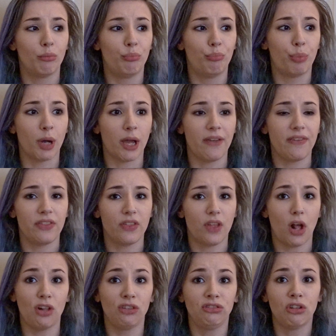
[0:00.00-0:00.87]

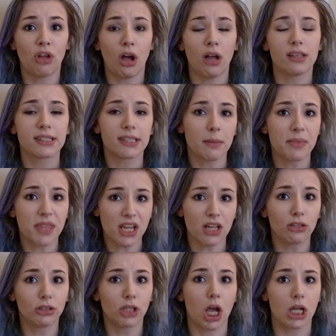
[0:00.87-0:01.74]
but
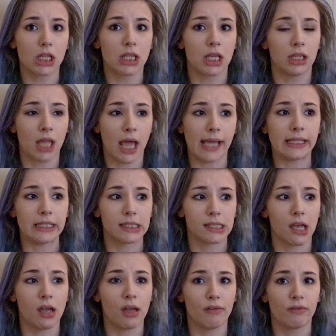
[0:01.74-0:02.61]
something along the lines
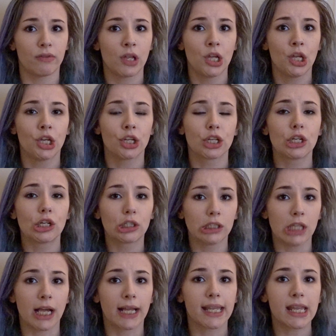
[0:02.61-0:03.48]
of, you're
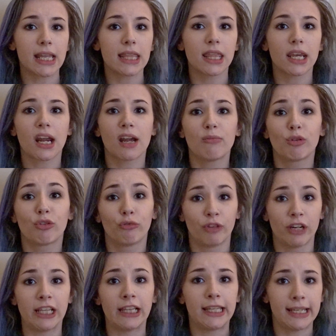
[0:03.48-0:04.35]
lucky that I'm a
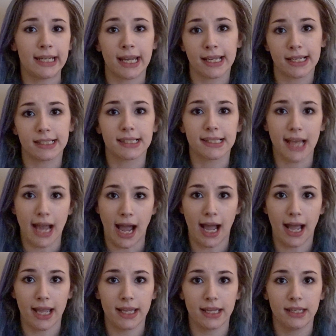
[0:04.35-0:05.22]
really nice
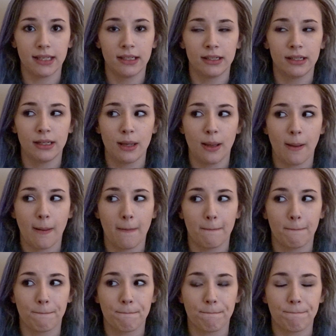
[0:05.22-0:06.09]
guy
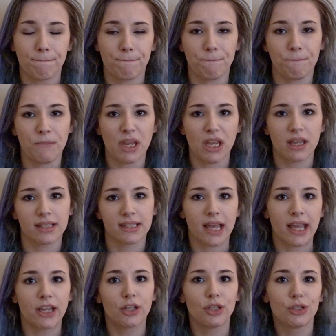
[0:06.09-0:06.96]
because
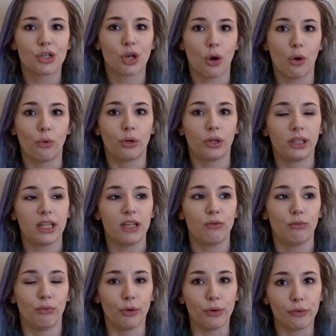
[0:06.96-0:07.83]
I could totally
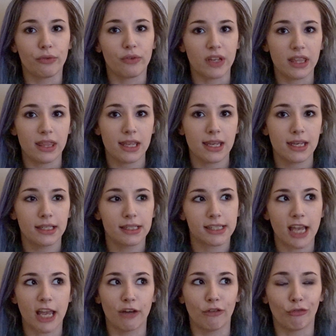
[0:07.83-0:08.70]
roofie
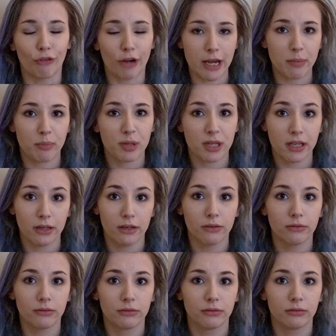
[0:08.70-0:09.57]
these and rape
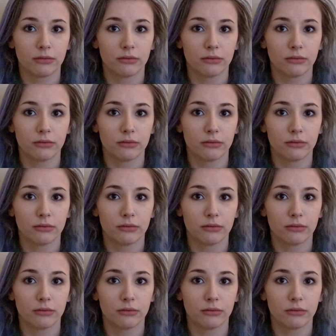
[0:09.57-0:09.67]
you.